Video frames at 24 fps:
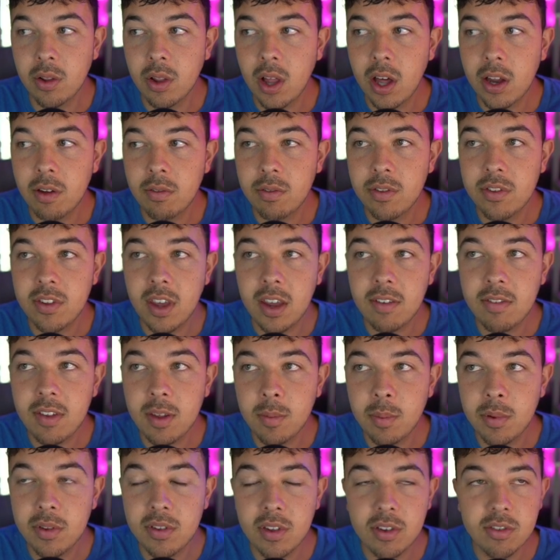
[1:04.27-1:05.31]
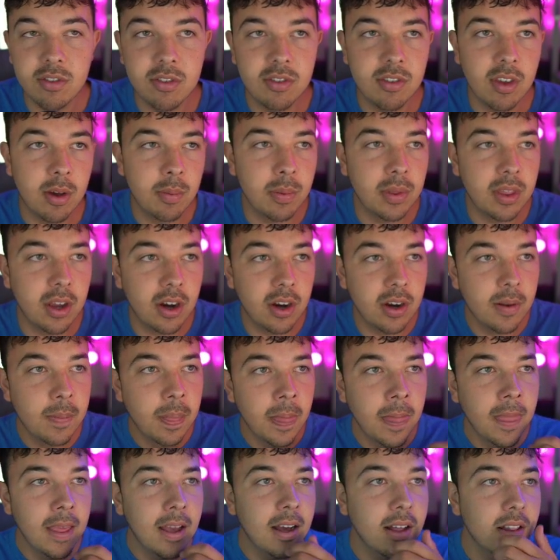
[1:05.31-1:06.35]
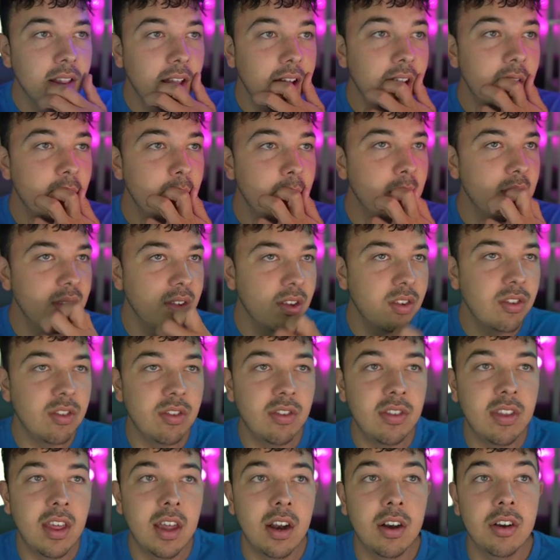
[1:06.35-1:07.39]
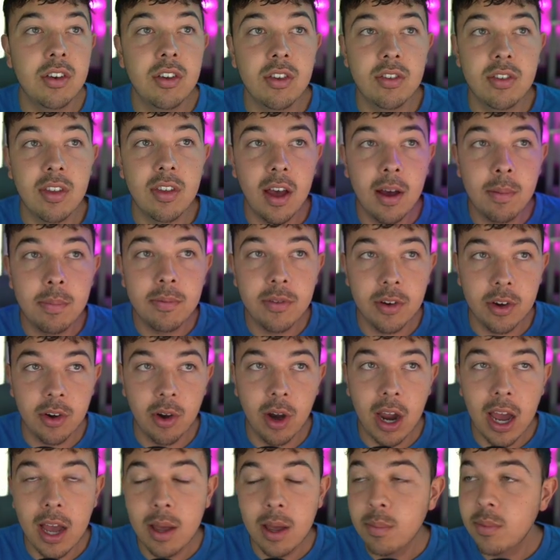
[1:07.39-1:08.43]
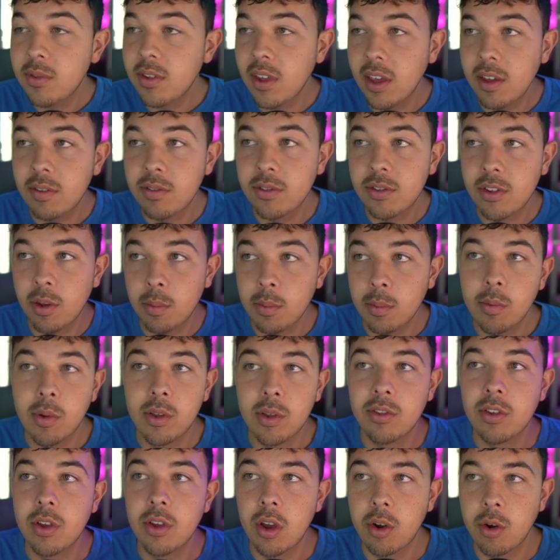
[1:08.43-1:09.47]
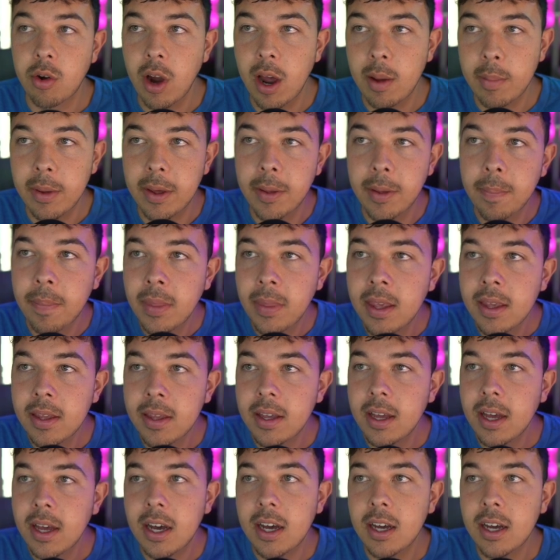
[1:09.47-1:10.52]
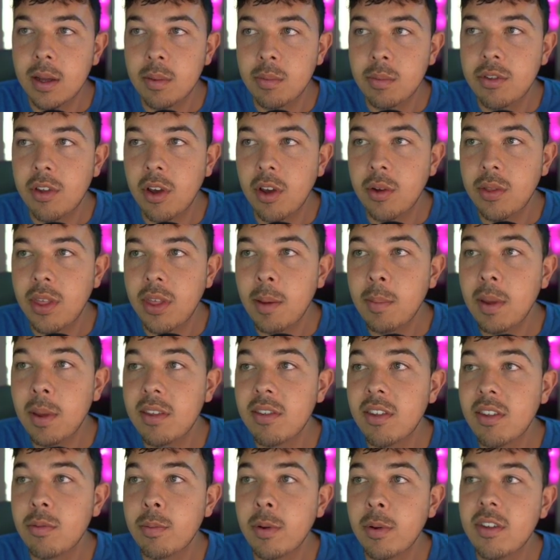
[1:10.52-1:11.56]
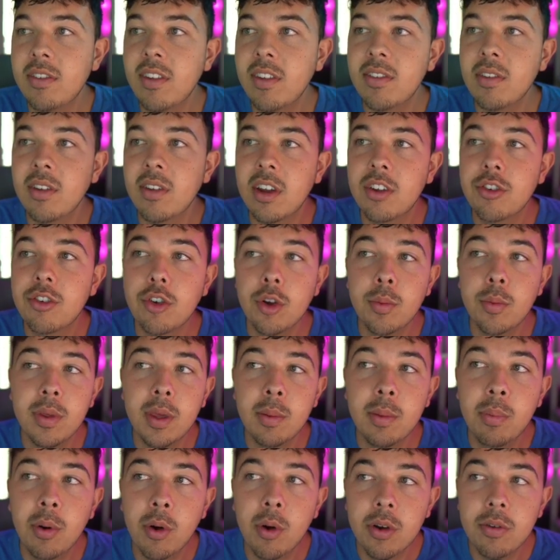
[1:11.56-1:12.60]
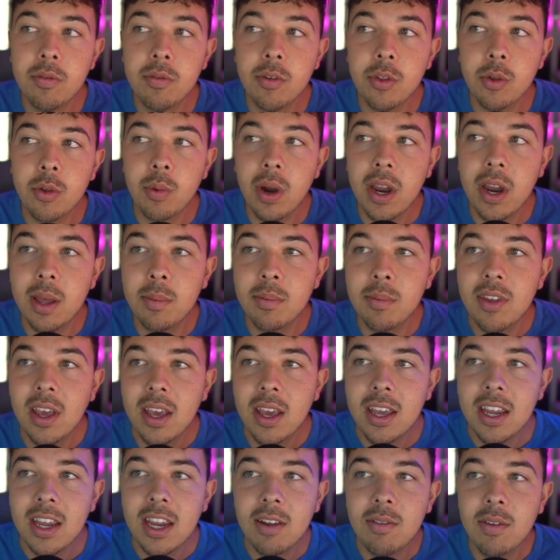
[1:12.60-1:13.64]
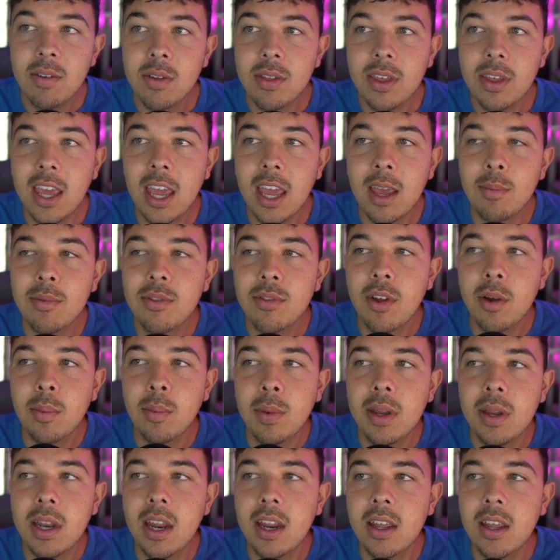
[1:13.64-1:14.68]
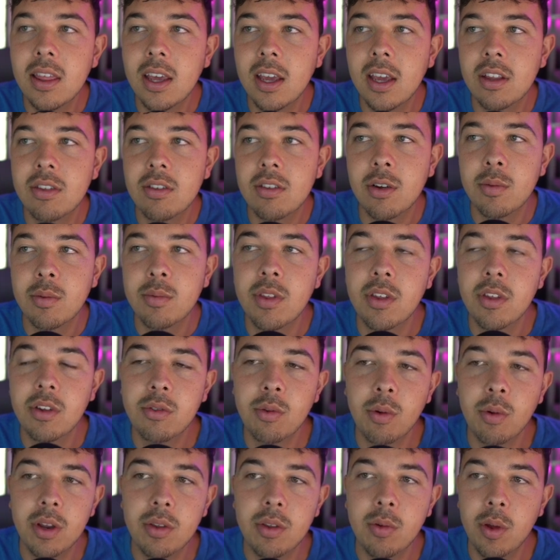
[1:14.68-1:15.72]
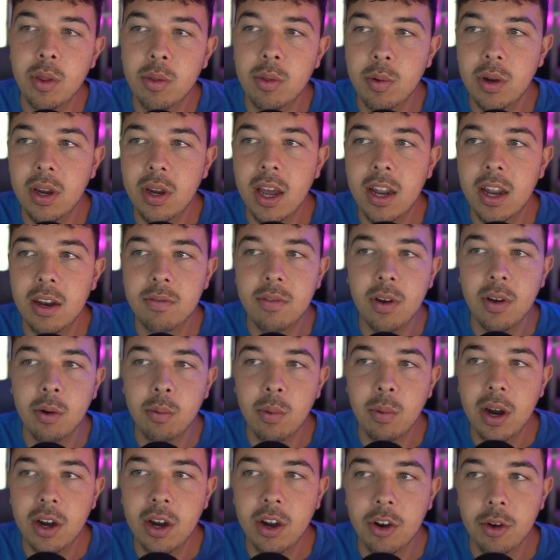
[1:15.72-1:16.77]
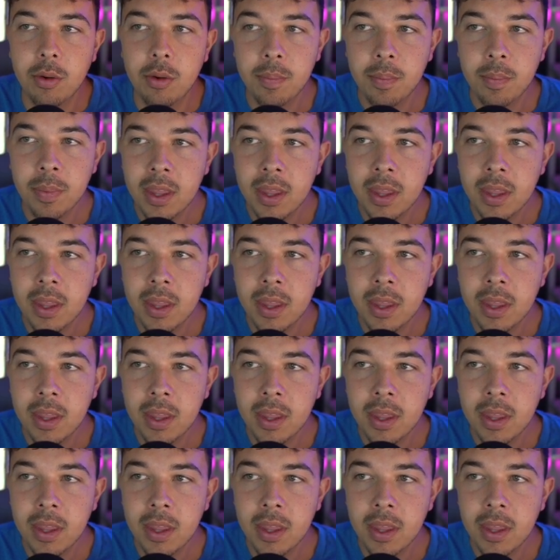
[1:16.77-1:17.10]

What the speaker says: lot of safety positions open. There are a lot of positions that are just up for grabs if someone wants to go grab it. So that makes this preseason extremely important for the Rams, even if the games don't mean anything in terms of their 2023 NFL record.